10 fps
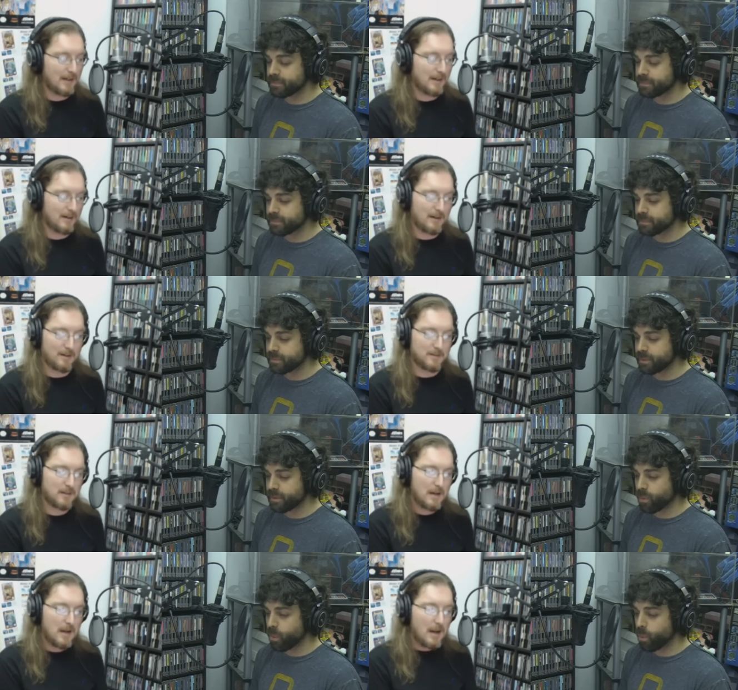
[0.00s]
Speaker 1: nine
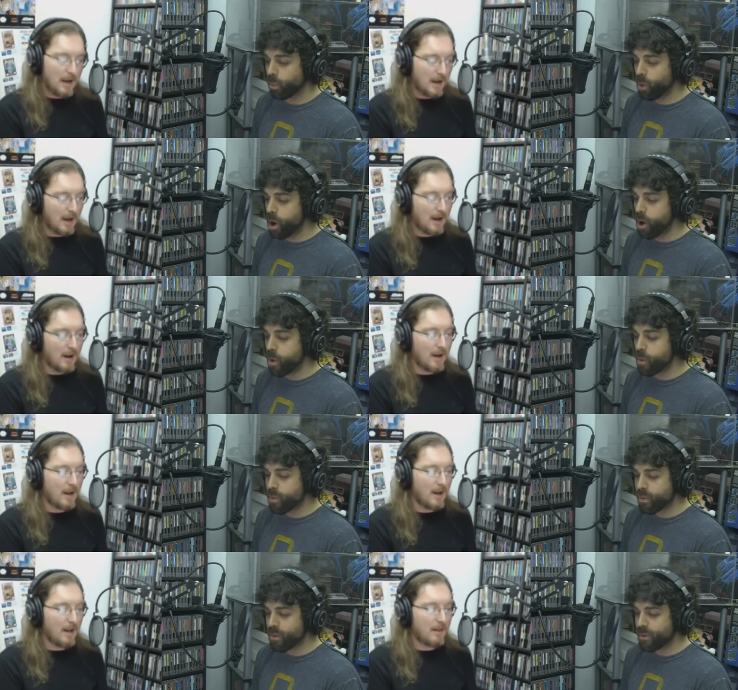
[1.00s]
dollars. Woo!
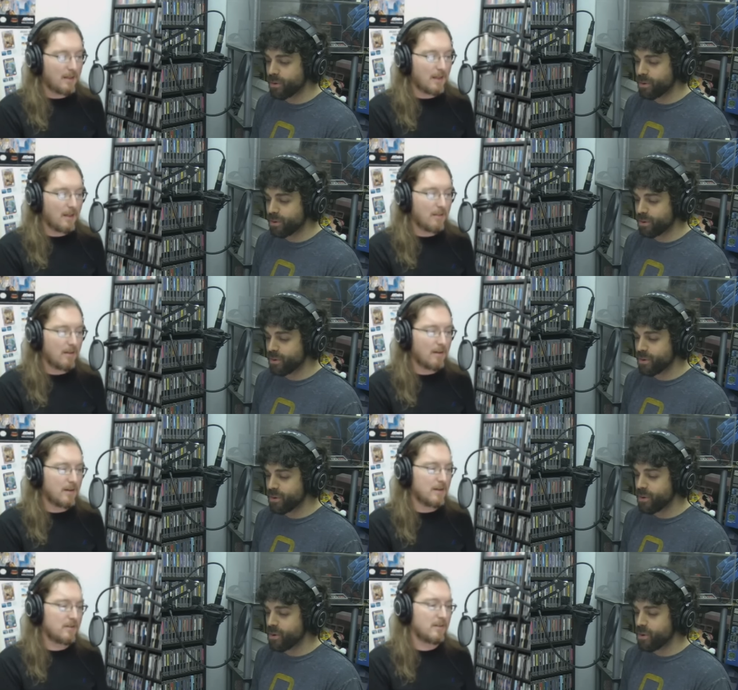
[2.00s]
And then
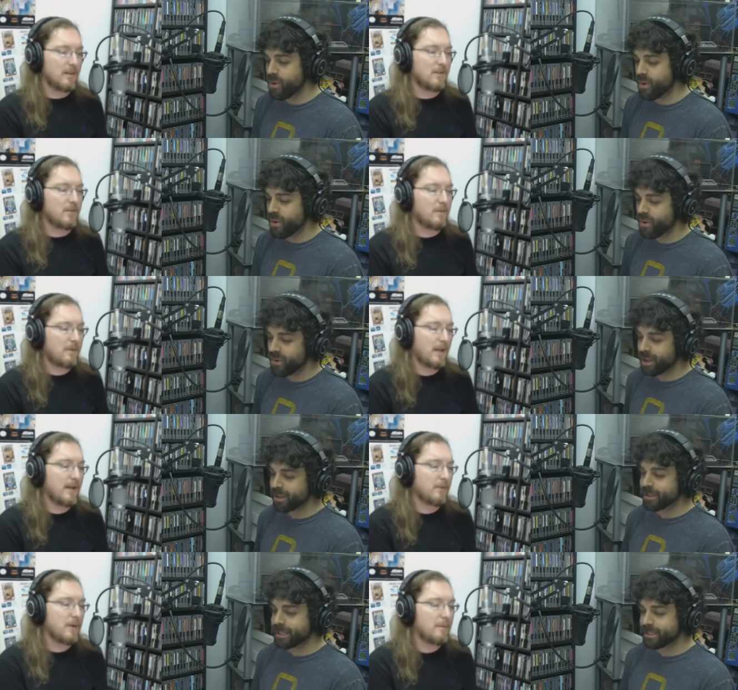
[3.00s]
there is the
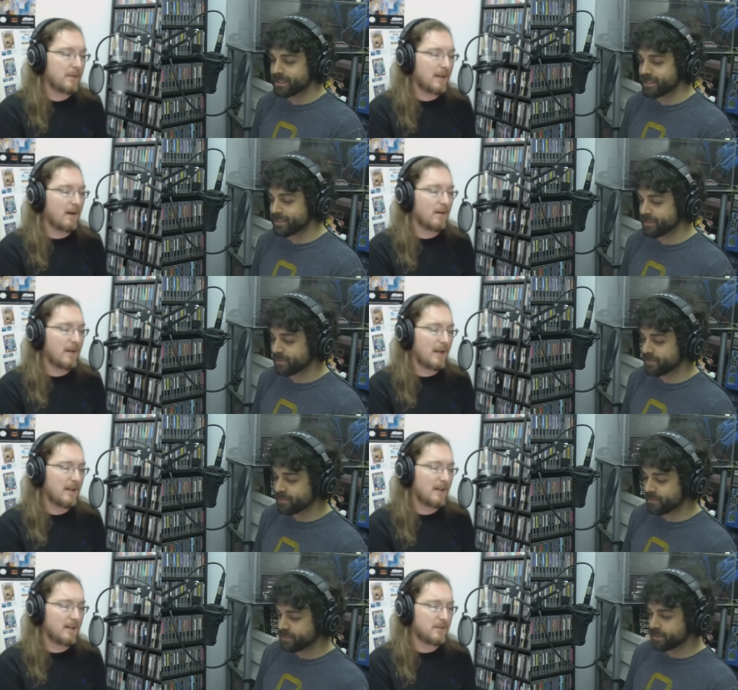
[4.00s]
Dreamcade Replay
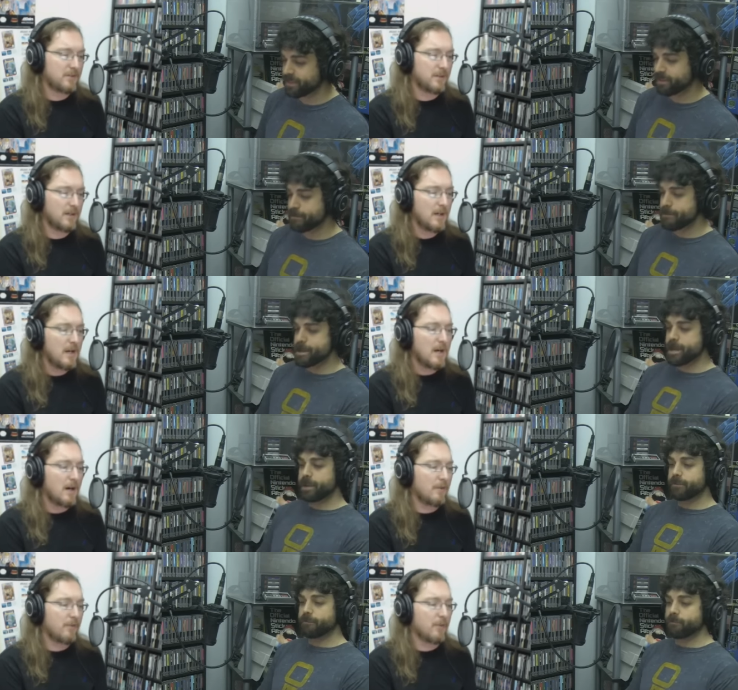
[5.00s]
Arcade Edition
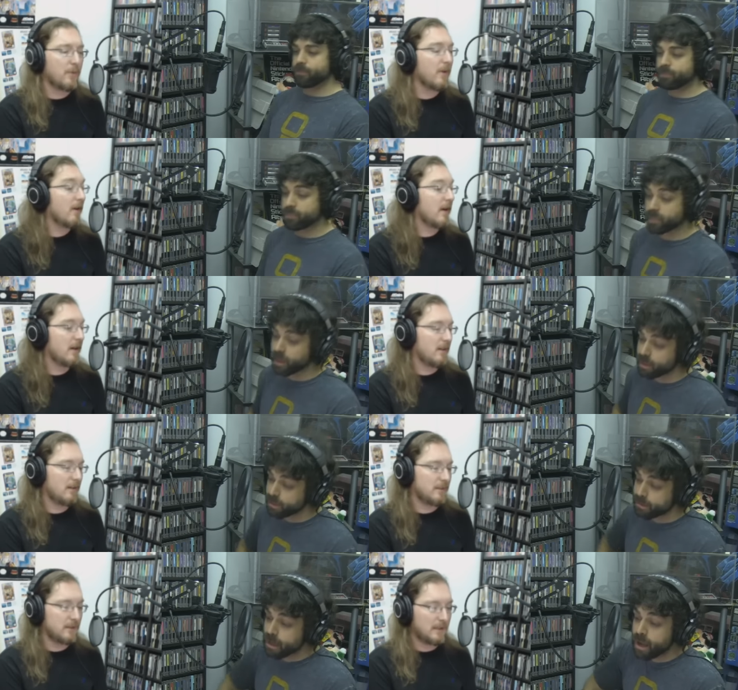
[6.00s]
uh, for the real arcade
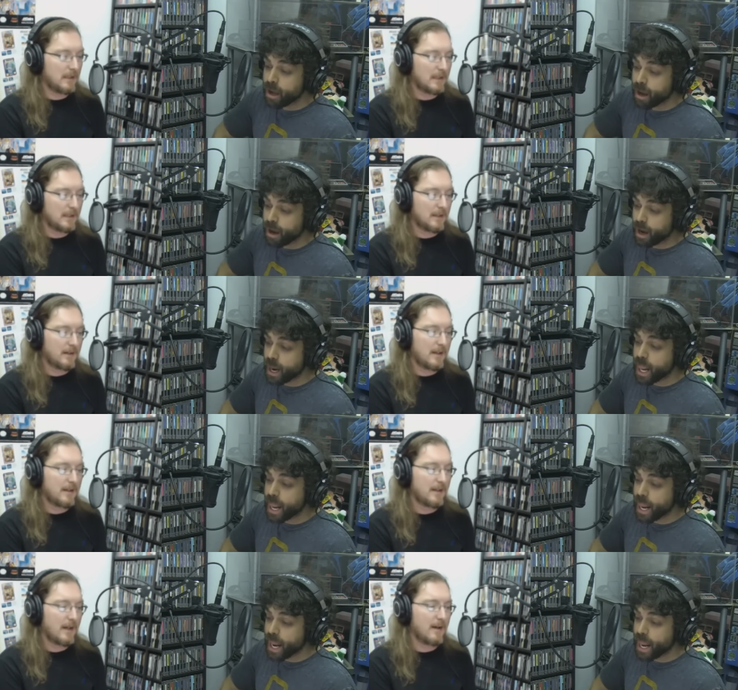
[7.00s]
lover. Uh,
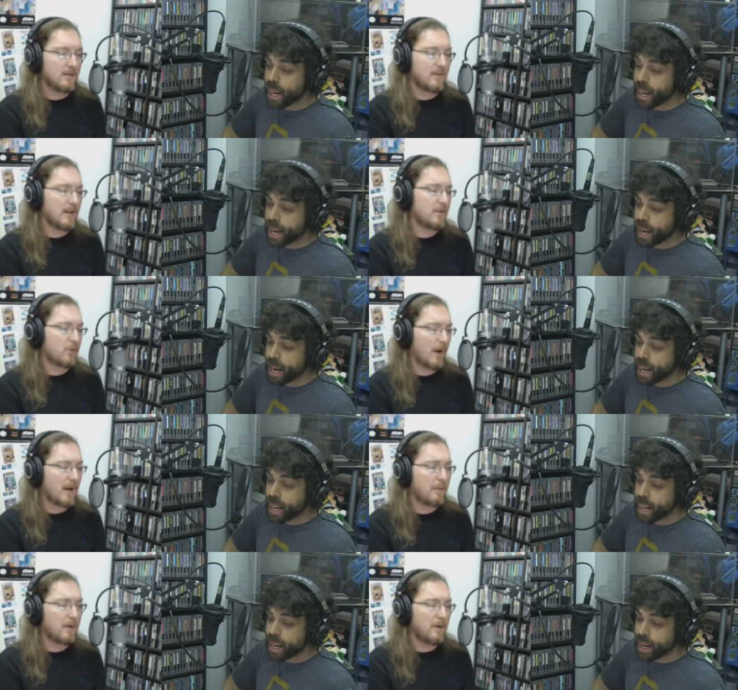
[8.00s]
it has a
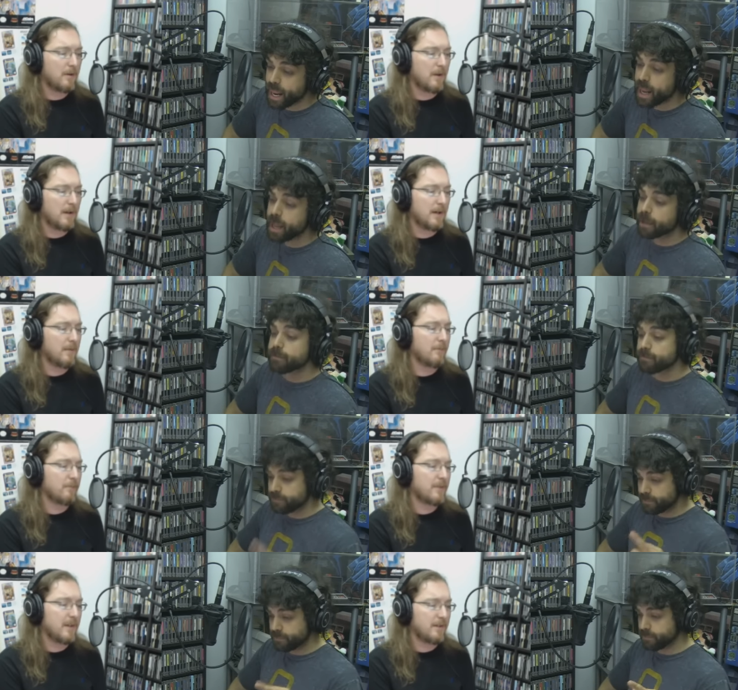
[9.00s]
trackball
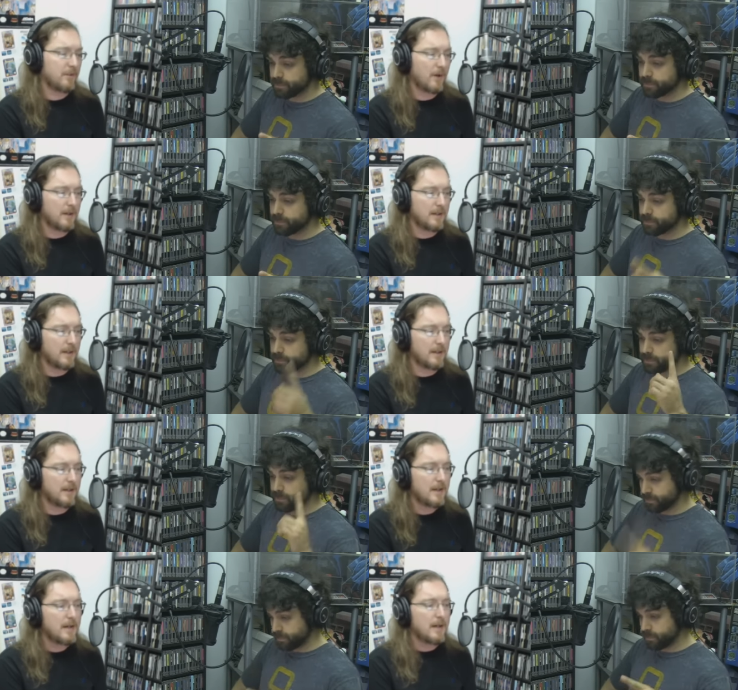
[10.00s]
um, integrated
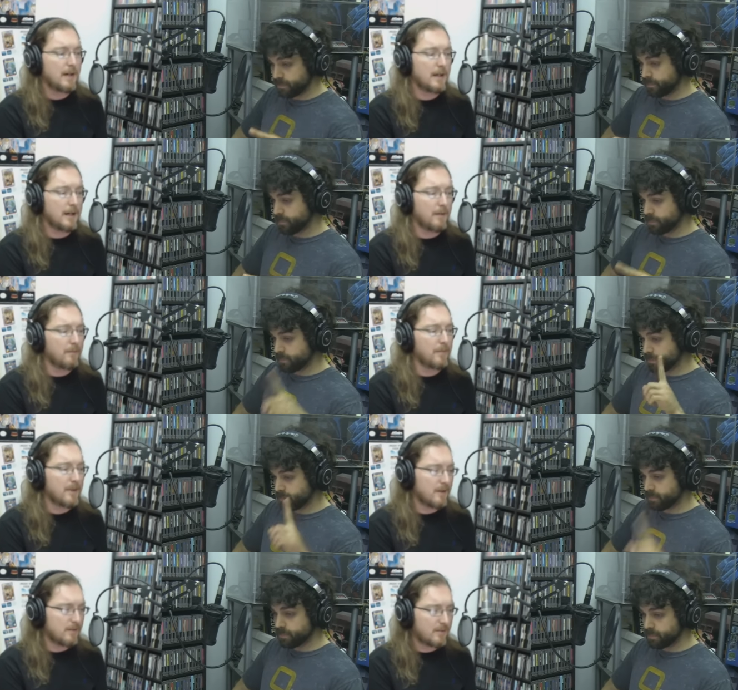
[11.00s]
in, um,
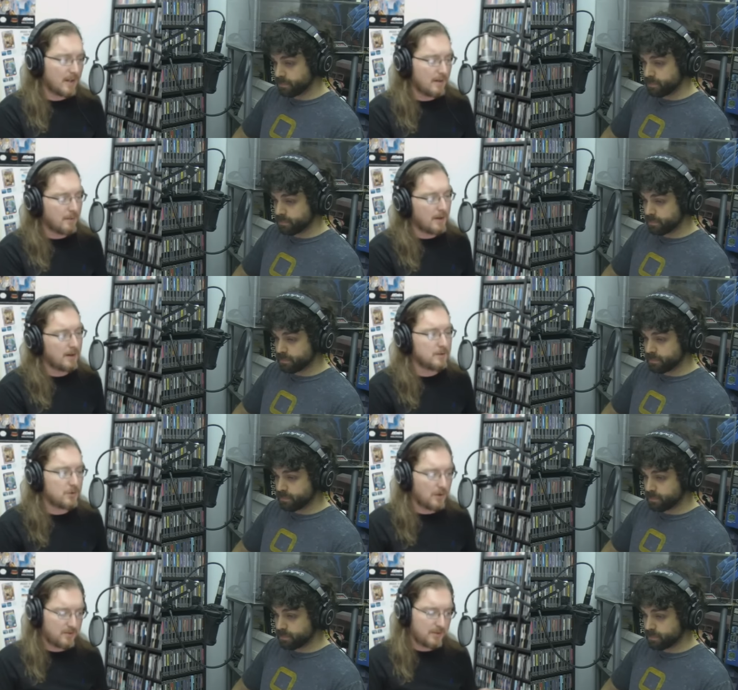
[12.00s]
the same uh,
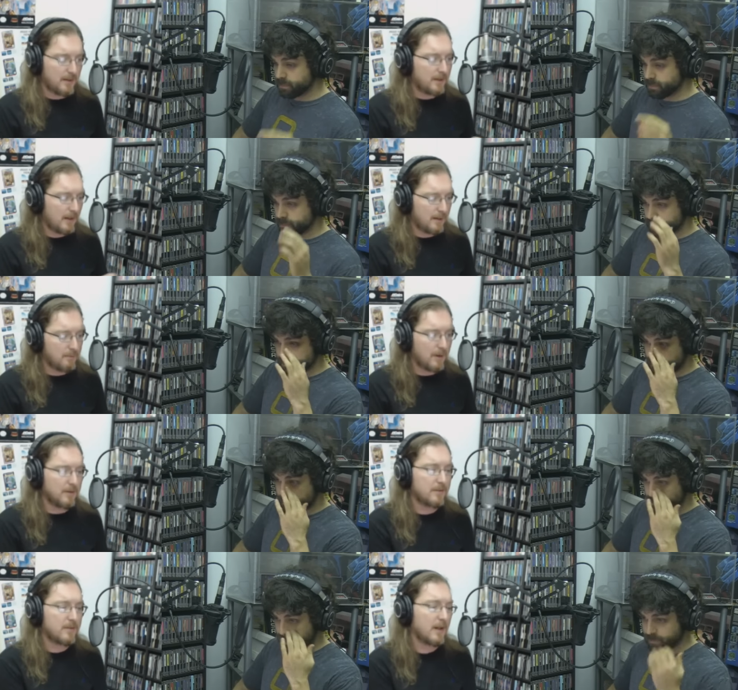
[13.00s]
joystick and
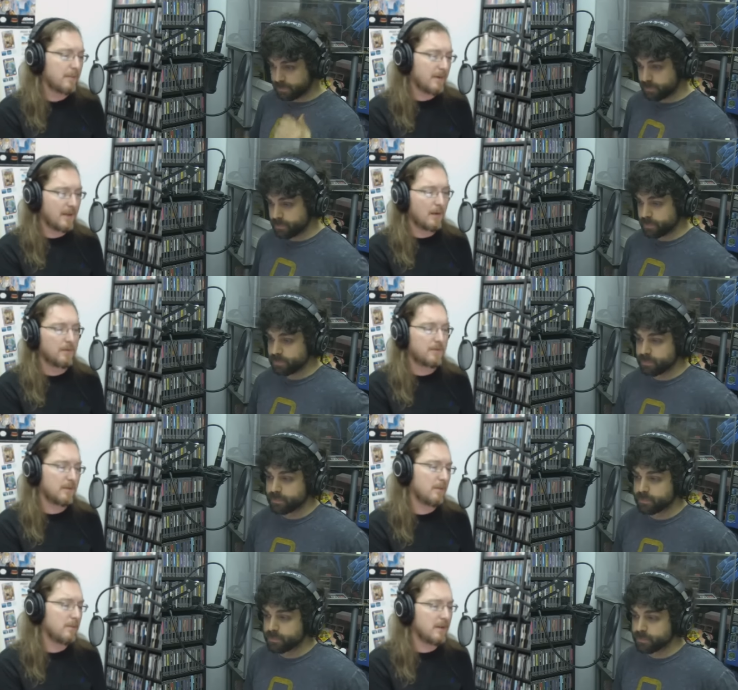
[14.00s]
button setup, and that one's
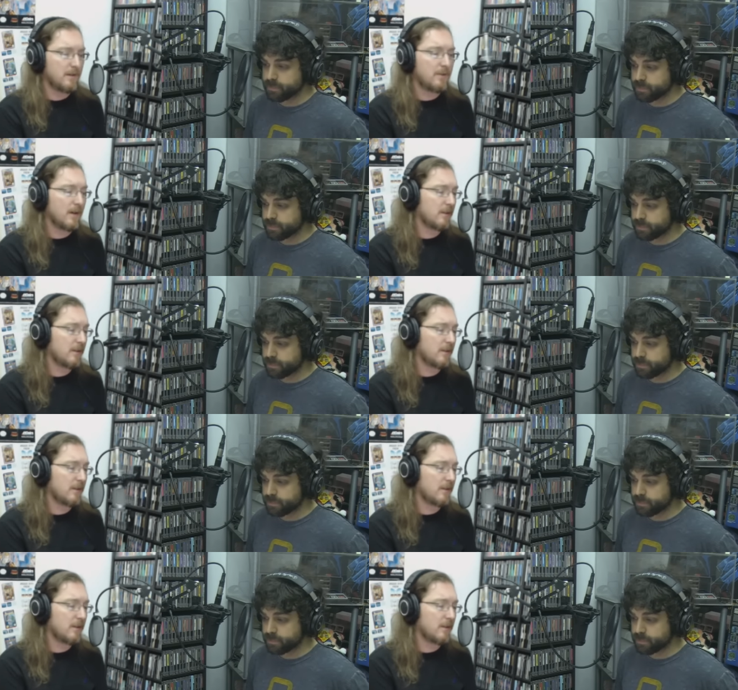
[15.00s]
going to be uh,